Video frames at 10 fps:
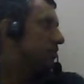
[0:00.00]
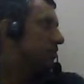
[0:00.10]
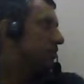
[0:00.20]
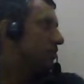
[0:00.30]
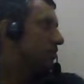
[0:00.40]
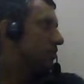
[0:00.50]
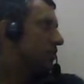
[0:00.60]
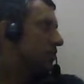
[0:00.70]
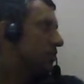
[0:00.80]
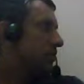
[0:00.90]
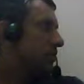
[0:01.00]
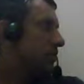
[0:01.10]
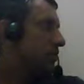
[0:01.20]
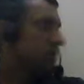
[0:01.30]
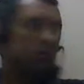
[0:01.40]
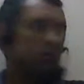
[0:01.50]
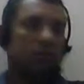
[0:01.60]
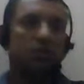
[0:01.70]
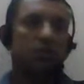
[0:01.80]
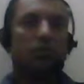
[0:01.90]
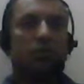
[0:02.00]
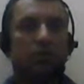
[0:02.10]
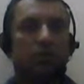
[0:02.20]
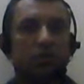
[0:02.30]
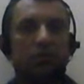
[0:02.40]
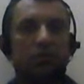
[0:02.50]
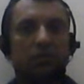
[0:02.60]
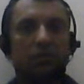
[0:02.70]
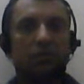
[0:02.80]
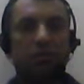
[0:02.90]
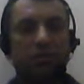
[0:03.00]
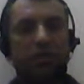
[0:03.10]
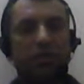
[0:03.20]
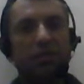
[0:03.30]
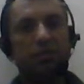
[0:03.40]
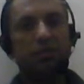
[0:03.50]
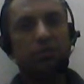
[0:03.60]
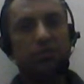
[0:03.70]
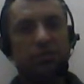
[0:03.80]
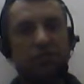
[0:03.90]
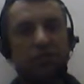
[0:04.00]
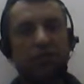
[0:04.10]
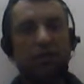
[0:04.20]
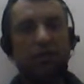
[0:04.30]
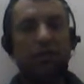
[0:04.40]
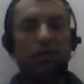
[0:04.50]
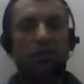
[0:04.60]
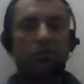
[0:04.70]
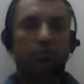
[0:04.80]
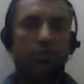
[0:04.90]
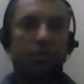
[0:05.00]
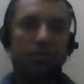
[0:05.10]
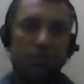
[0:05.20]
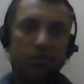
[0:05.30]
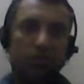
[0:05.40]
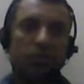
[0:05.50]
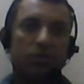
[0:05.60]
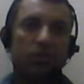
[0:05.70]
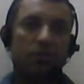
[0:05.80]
for your kind information. So please do it.